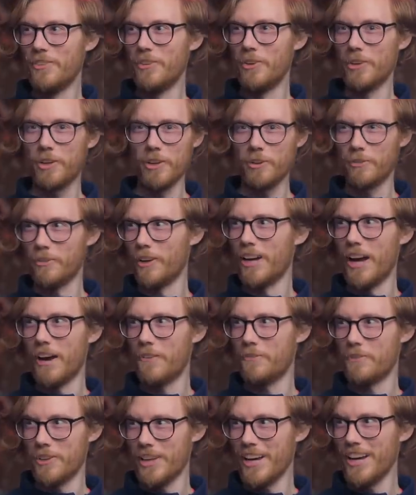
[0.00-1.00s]
they're going to run
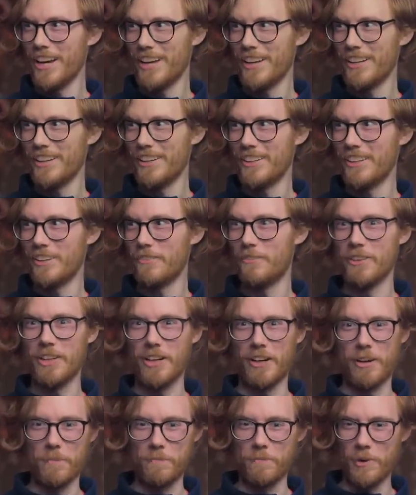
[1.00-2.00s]
after that. If you
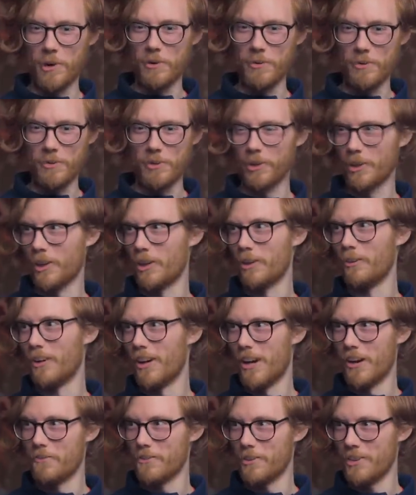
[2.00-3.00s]
get in a boat, they're going to
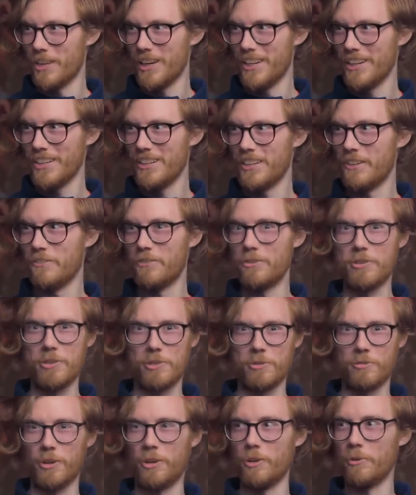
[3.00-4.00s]
run after that. If you
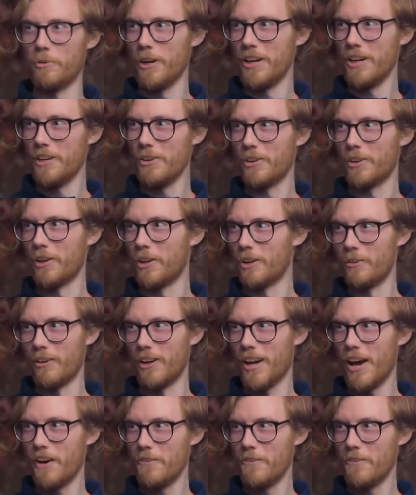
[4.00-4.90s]
just run away, they're going to run